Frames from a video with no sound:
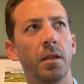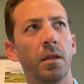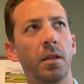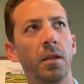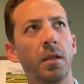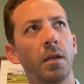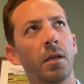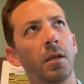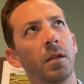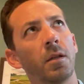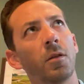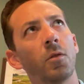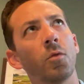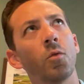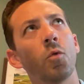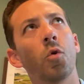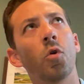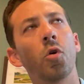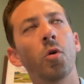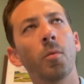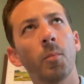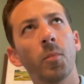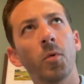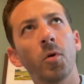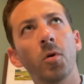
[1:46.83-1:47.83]
The
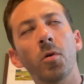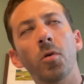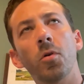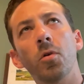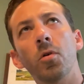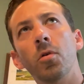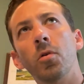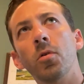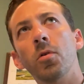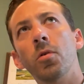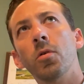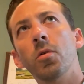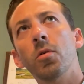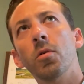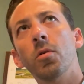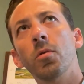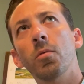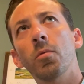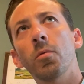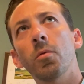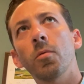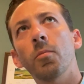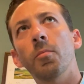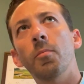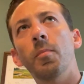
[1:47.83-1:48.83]
normal
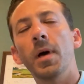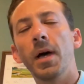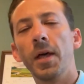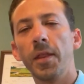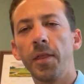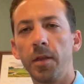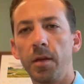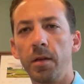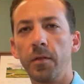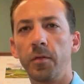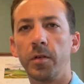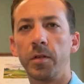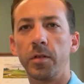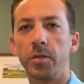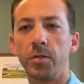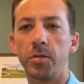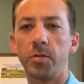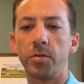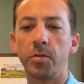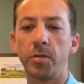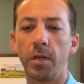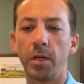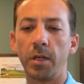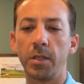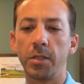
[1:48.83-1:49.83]
method of
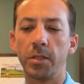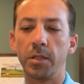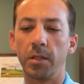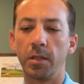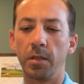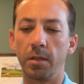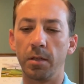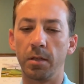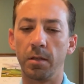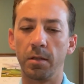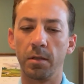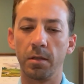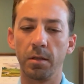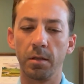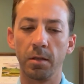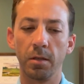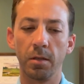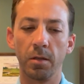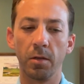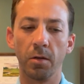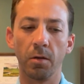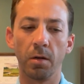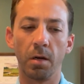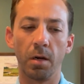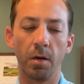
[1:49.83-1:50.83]
construction,
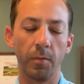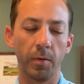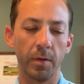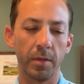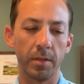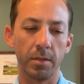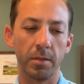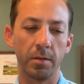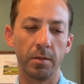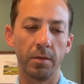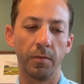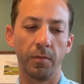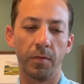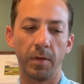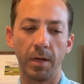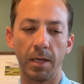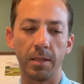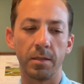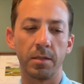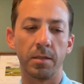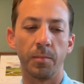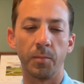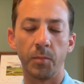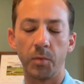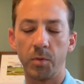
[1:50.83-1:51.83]
you've got
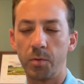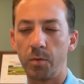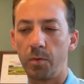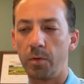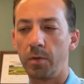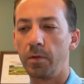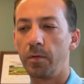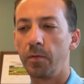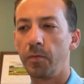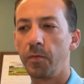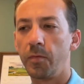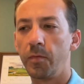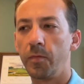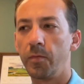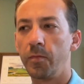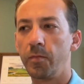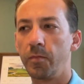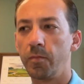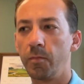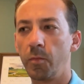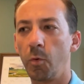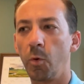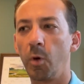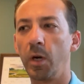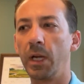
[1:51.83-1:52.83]
some sort of
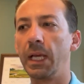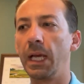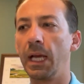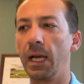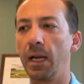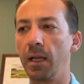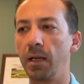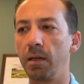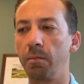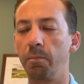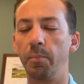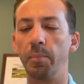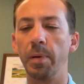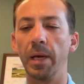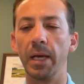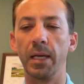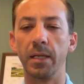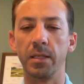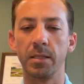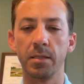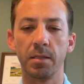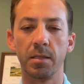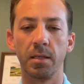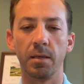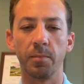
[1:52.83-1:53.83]
organic
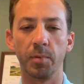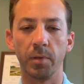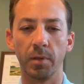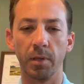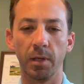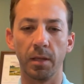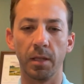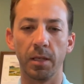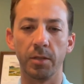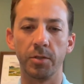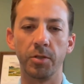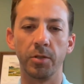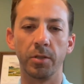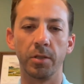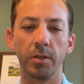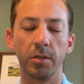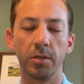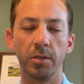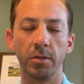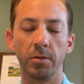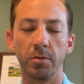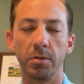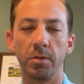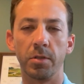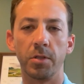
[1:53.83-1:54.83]
base typically that you can
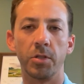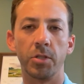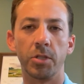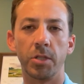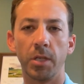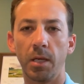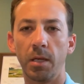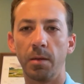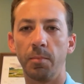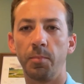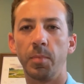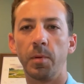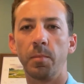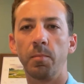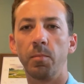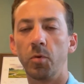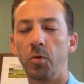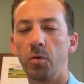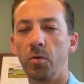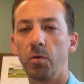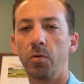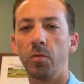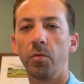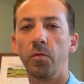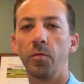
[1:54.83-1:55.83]
use to shape and
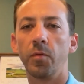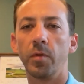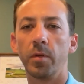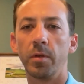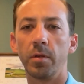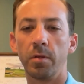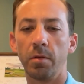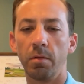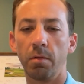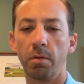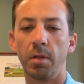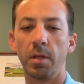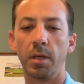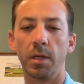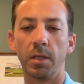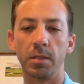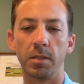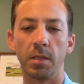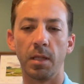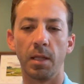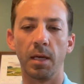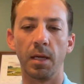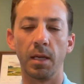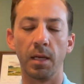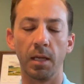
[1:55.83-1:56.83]
move and do things
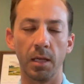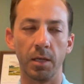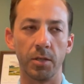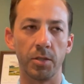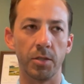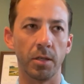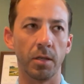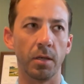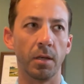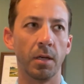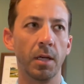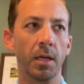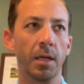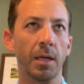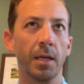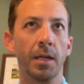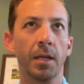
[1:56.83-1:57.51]
of that nature.